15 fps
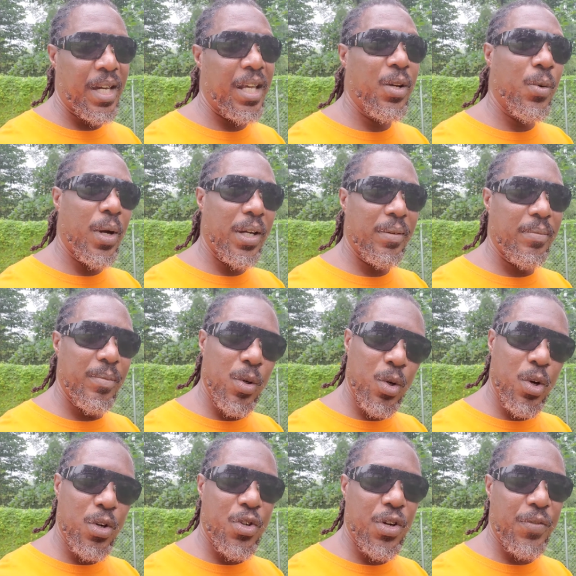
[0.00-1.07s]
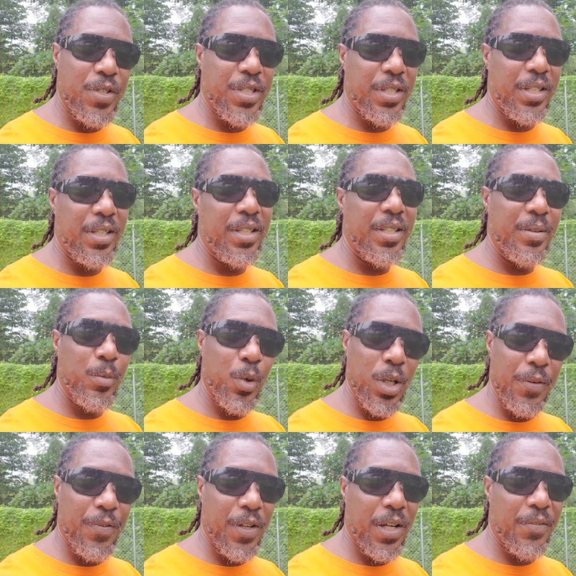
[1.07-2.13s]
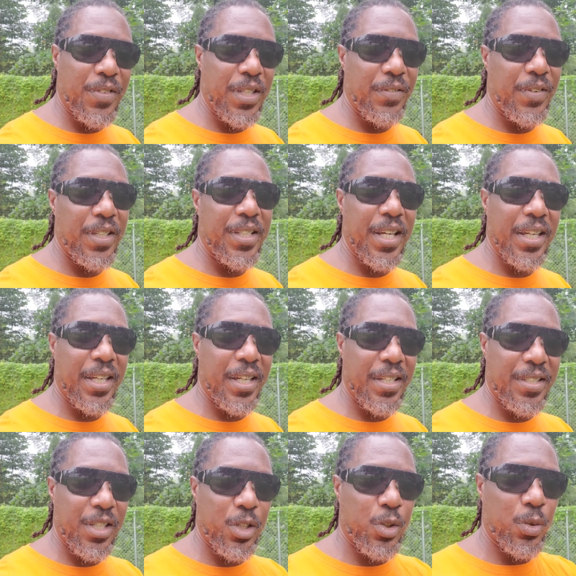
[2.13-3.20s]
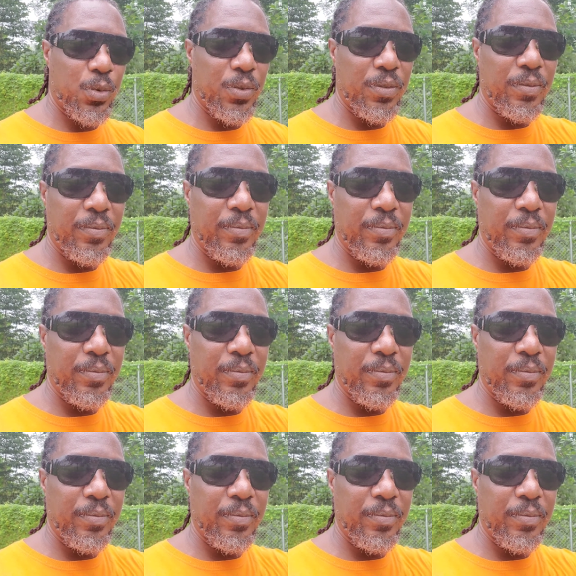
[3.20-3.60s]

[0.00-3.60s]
Anyway, more controversy, more Live for Love TV. Take care. See you soon.